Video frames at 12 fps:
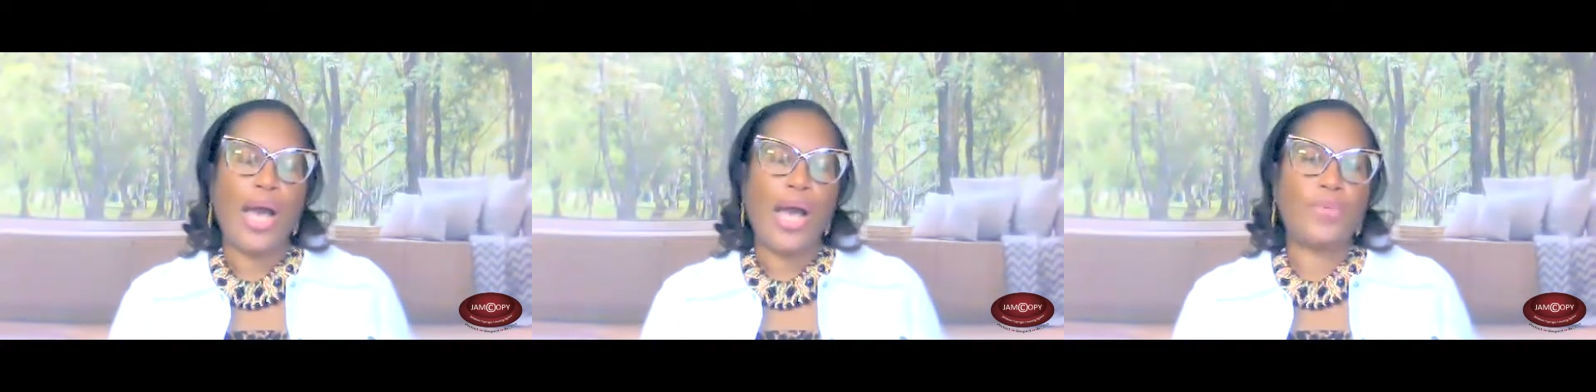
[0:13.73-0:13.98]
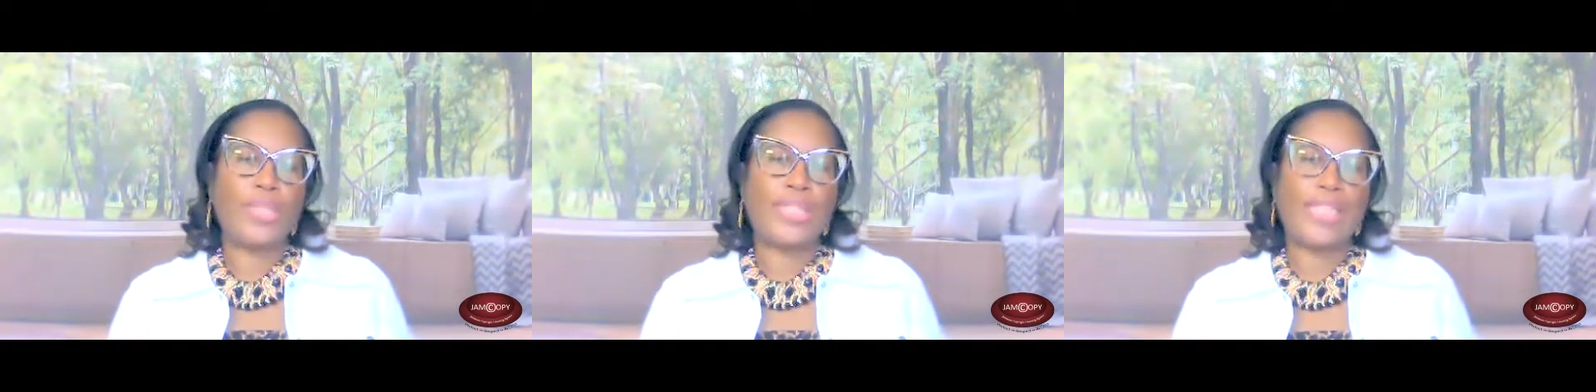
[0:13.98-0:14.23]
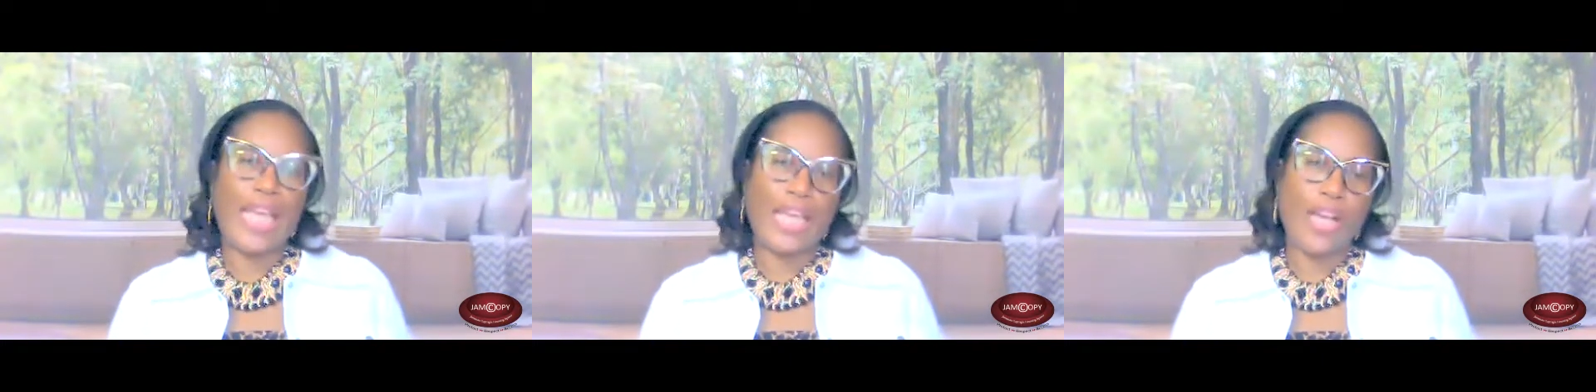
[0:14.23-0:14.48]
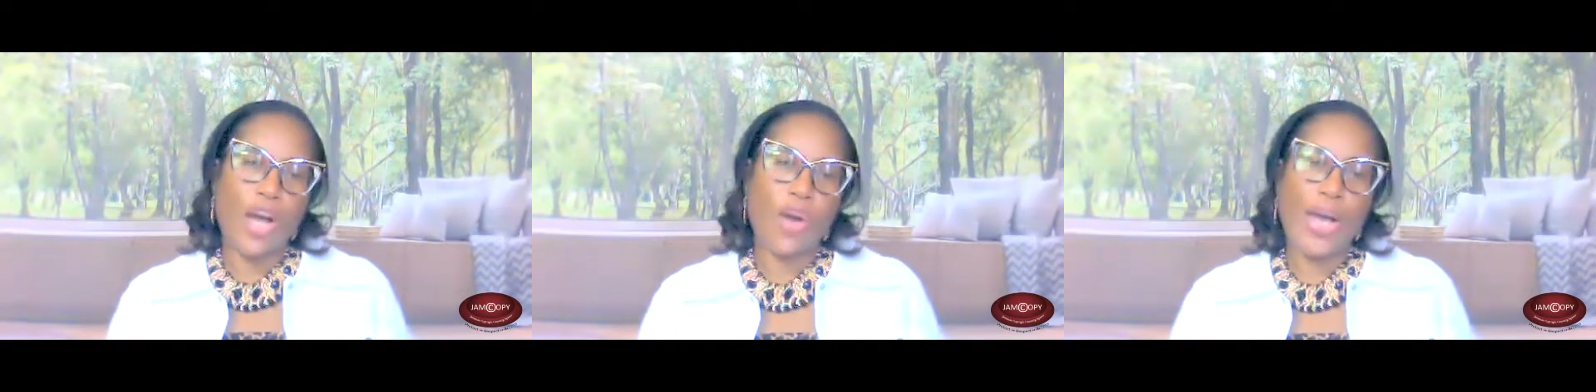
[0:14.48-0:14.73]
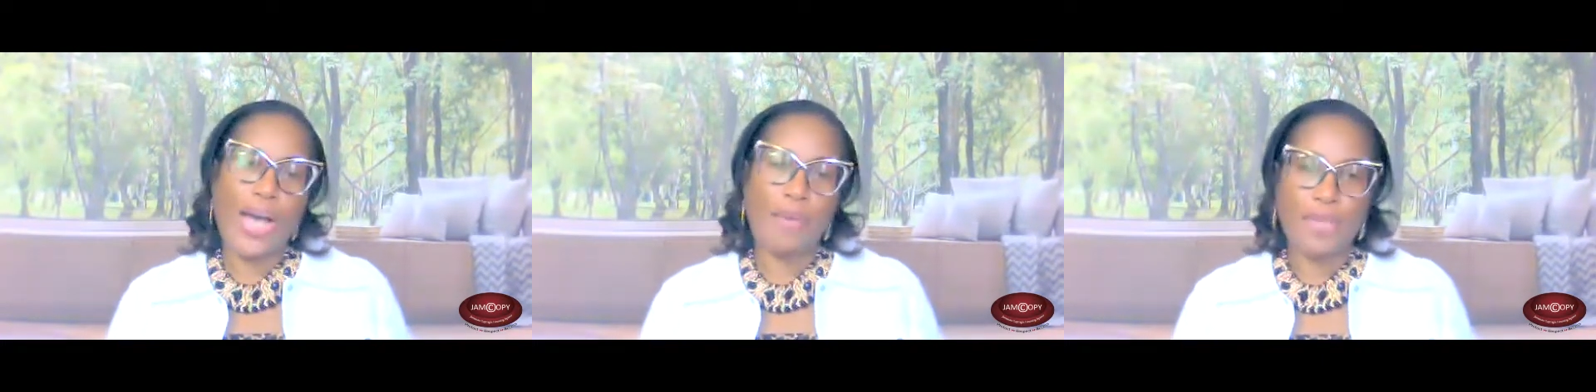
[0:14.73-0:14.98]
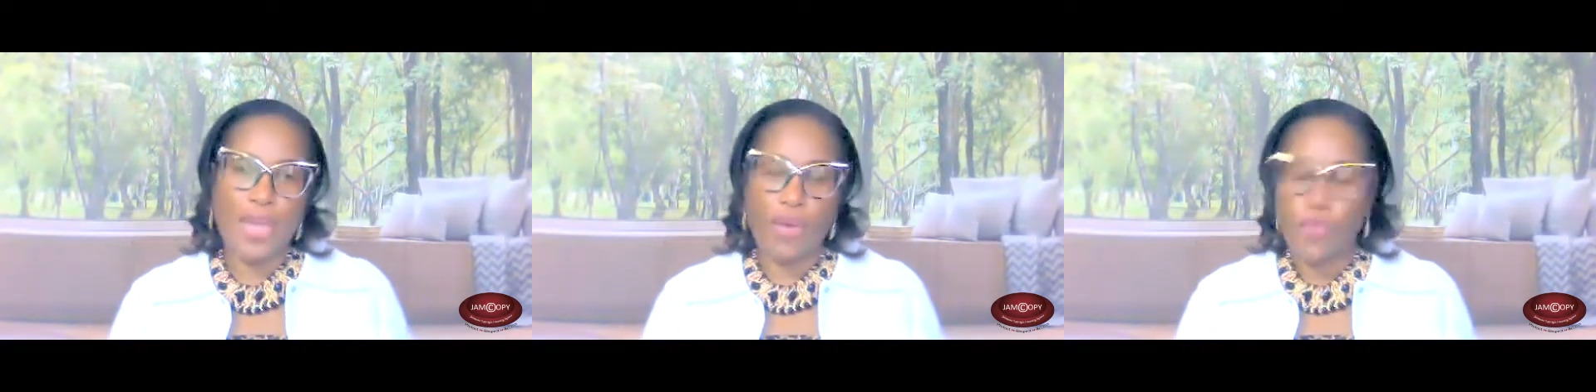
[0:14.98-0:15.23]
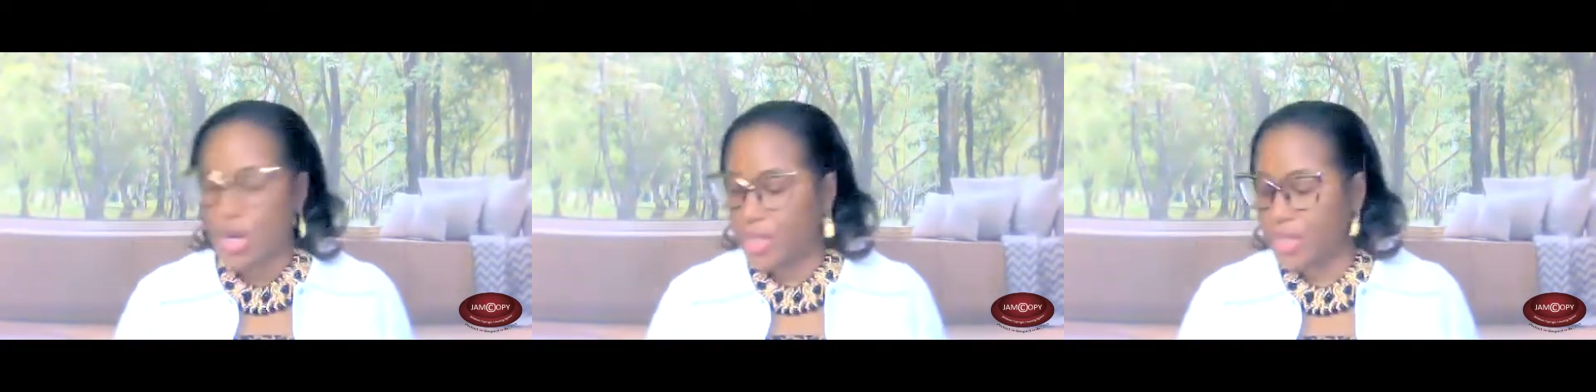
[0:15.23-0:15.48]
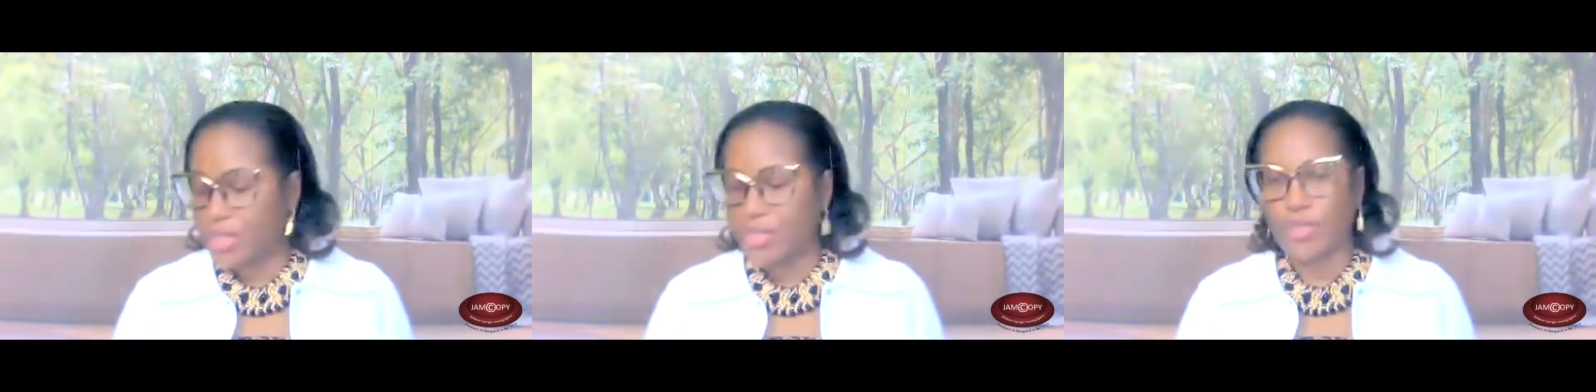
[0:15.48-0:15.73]
I was saying how happy I
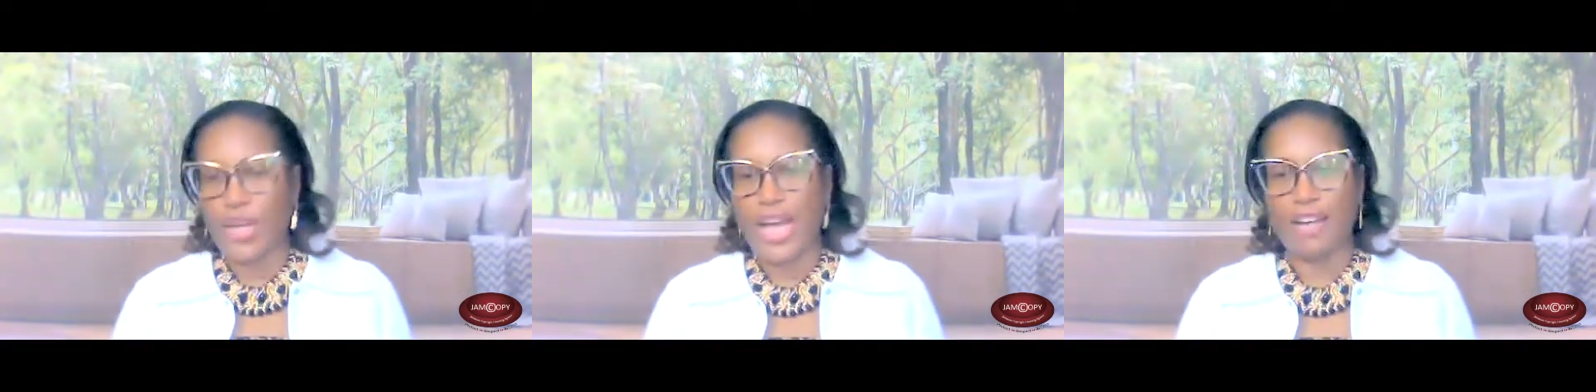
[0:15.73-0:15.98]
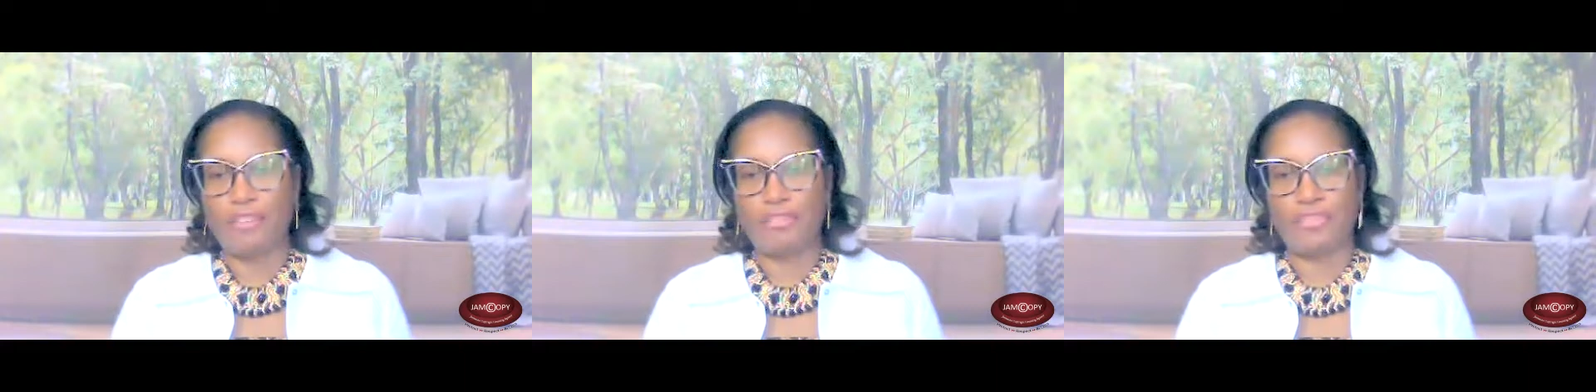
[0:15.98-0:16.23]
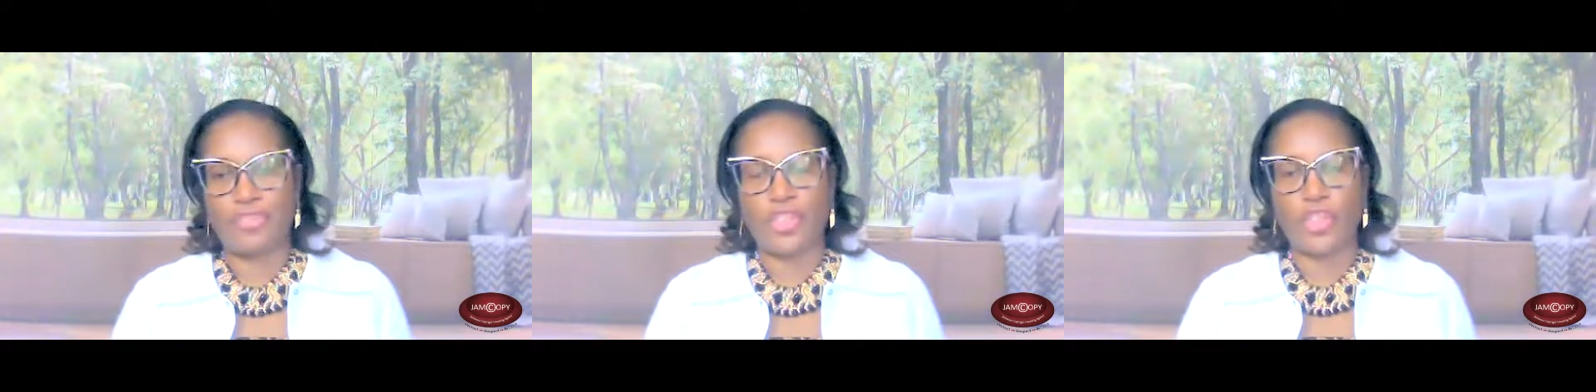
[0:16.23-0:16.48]
was to have